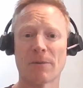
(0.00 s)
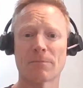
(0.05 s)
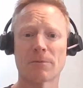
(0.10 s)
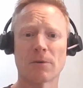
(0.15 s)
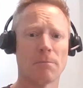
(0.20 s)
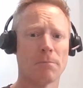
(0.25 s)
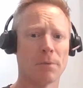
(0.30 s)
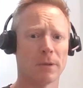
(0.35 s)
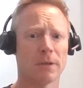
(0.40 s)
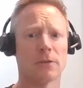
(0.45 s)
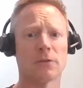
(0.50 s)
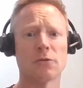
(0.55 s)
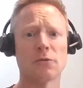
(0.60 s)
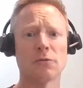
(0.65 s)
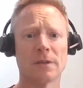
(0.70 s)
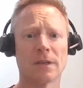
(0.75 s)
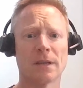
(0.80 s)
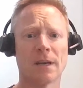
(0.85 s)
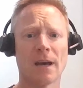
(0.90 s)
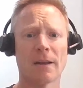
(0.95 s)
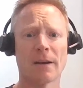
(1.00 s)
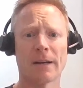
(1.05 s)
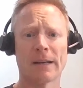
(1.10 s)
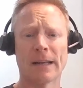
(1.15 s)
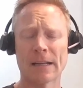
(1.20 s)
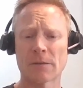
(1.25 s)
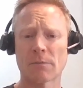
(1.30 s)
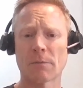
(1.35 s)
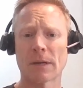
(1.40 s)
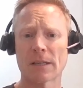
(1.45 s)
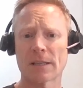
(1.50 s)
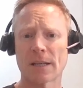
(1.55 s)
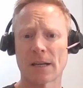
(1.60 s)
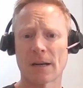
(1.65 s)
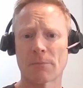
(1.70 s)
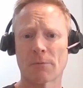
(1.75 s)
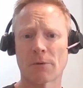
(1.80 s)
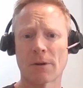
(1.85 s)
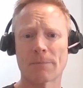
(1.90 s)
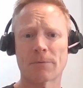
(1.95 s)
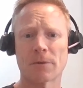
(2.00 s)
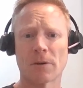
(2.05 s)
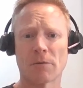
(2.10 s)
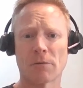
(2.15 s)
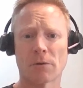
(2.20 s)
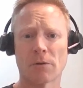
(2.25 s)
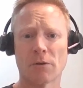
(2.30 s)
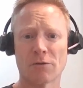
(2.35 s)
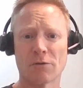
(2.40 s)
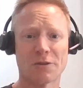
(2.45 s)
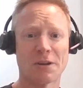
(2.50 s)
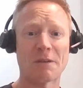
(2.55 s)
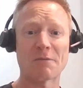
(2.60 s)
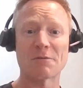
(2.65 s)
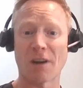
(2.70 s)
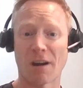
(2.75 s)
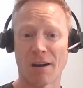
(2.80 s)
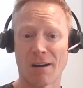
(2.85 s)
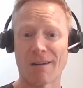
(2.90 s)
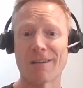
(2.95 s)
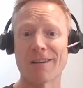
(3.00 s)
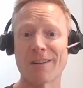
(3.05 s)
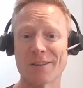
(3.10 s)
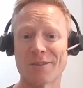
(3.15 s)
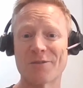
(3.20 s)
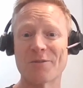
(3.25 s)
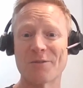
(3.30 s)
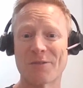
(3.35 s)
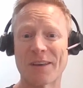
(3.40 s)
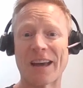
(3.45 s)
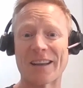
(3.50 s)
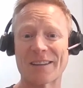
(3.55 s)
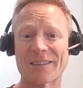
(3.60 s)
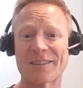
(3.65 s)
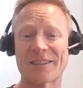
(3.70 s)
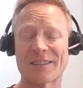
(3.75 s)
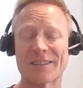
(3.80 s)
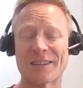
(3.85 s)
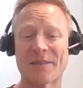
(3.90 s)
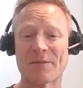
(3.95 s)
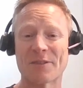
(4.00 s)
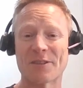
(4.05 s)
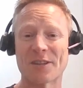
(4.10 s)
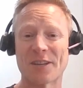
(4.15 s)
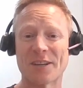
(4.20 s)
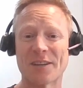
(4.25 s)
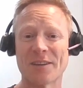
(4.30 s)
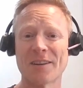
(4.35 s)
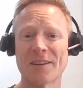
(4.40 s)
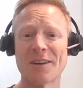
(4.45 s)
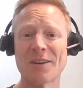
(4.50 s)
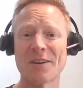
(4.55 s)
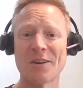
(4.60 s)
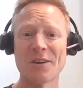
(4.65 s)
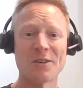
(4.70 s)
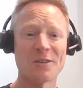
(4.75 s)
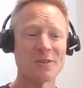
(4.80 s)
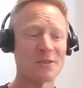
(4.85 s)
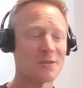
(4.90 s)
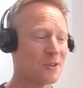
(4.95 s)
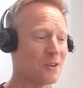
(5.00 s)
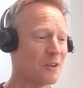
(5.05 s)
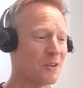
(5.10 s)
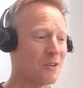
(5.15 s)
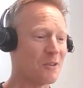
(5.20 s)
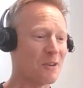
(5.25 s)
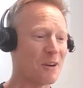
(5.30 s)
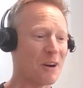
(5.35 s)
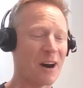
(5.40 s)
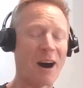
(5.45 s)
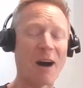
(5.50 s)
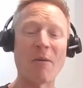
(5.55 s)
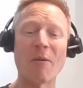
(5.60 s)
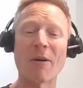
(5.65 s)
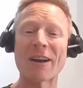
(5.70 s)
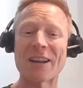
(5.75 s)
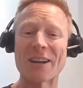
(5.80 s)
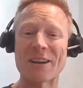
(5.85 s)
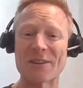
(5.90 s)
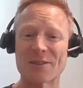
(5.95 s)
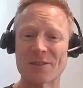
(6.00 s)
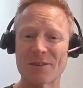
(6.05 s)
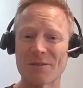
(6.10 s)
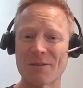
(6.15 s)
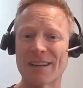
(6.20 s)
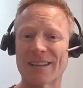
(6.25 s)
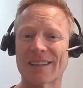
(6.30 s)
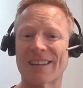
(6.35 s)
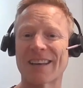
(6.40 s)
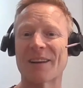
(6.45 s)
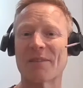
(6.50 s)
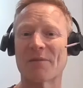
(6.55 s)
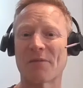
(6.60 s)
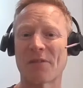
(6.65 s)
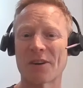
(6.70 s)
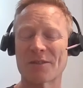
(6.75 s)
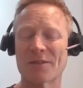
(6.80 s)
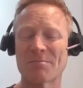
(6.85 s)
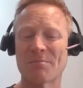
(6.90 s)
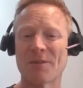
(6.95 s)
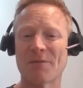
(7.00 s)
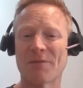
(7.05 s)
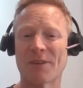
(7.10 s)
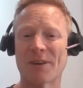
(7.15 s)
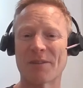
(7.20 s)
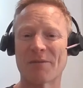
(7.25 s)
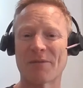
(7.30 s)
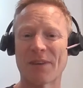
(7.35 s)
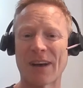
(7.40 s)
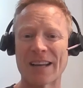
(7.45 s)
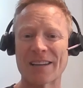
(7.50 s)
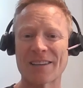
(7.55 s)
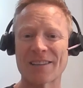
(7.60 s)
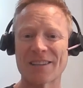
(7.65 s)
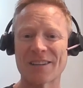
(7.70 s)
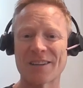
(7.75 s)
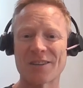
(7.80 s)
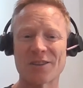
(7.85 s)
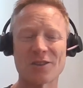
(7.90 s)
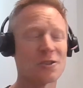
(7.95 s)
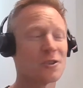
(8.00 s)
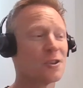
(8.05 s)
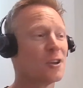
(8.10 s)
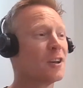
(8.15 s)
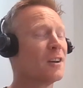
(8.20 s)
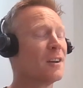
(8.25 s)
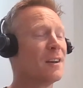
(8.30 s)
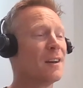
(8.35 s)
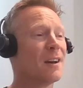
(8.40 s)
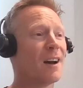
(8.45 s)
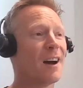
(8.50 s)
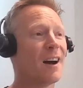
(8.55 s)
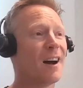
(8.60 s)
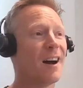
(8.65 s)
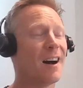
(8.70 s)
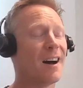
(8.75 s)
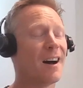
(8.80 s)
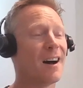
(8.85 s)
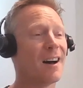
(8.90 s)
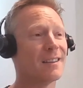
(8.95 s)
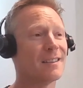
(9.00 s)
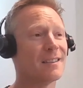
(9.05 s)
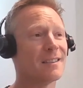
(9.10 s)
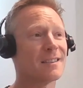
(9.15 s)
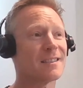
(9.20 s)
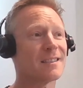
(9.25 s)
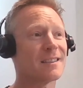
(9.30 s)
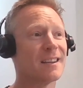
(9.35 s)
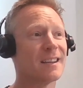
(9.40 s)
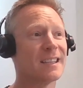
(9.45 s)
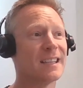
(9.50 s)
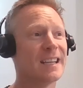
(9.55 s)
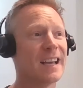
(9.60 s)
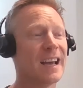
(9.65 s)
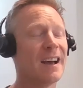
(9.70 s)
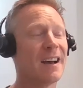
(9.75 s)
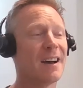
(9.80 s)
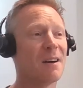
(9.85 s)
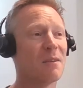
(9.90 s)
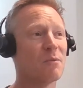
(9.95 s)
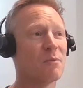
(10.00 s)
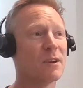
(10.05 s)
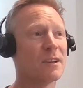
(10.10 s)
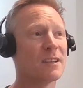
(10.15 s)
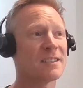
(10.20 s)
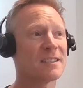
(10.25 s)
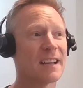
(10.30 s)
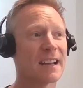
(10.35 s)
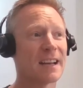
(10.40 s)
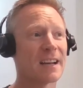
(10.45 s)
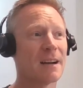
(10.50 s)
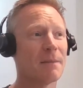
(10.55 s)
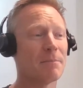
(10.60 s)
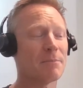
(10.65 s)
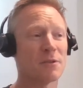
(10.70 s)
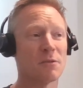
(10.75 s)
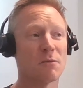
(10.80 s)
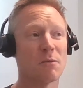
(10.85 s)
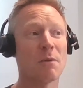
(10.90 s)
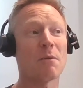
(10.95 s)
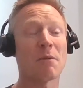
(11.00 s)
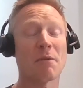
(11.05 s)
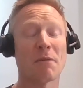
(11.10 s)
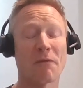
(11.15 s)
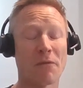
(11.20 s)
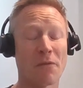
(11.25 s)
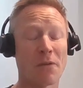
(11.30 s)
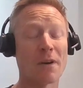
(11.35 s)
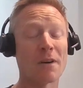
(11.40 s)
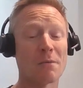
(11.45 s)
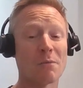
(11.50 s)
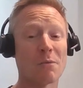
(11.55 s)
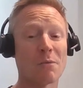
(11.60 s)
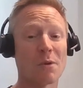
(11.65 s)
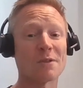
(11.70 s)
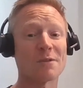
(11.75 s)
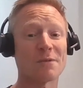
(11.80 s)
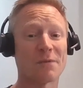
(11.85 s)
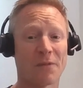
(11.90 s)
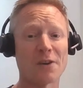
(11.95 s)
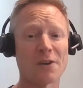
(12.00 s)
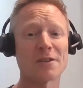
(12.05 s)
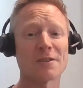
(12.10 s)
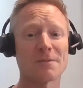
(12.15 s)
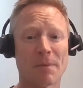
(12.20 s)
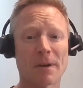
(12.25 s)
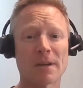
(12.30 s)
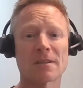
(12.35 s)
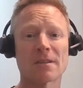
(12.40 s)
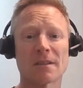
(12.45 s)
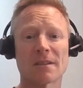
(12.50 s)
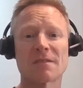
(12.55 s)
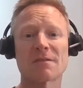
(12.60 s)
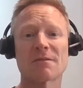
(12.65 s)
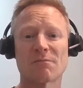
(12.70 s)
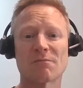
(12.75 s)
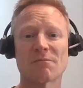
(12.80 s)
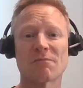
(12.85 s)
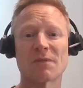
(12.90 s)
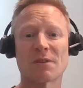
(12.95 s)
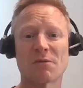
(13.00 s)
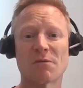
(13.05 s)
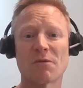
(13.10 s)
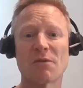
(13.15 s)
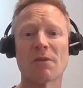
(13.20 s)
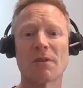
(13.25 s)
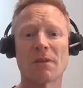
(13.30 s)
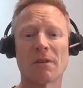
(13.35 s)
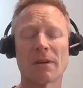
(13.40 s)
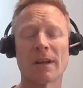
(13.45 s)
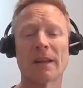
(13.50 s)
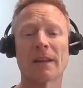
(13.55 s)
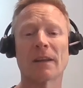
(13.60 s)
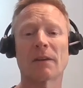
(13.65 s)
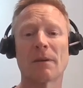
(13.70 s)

so people put together. That's when I set up So that was early 2017. So I wanted to do it, get a first mover advantage. Um, yeah, we set it up so we were the world's first actually recruiter in the